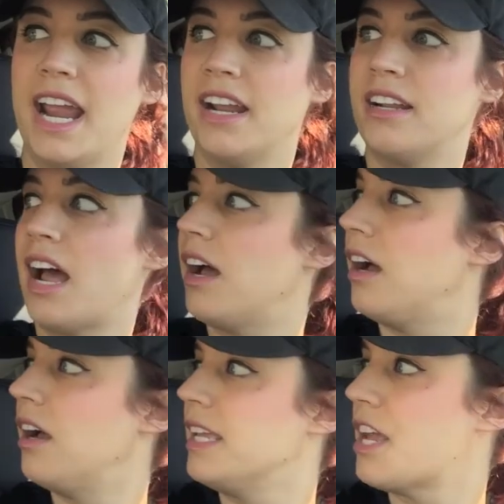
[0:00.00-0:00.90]
And
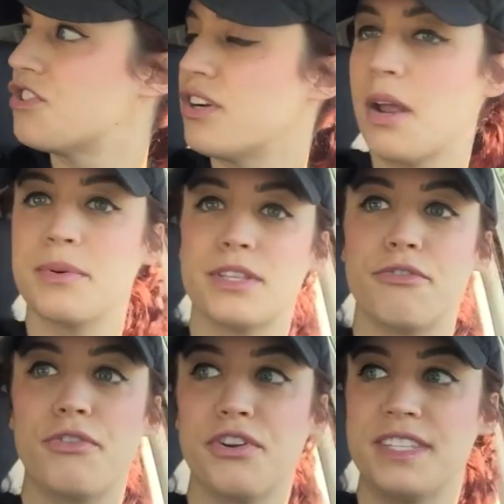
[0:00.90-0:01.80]
yesterday was the
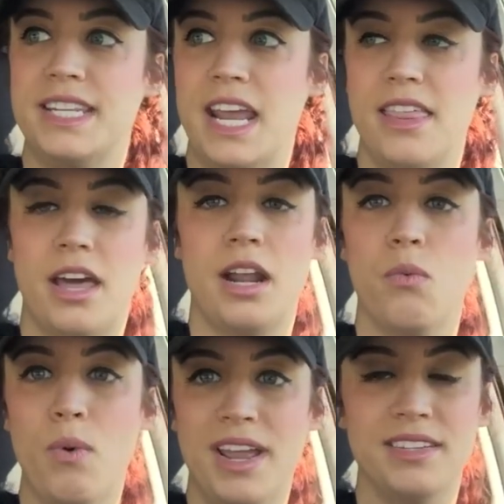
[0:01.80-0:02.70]
first day that I
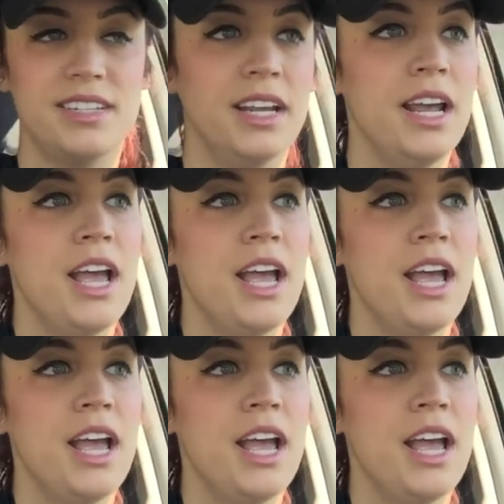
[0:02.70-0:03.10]
went.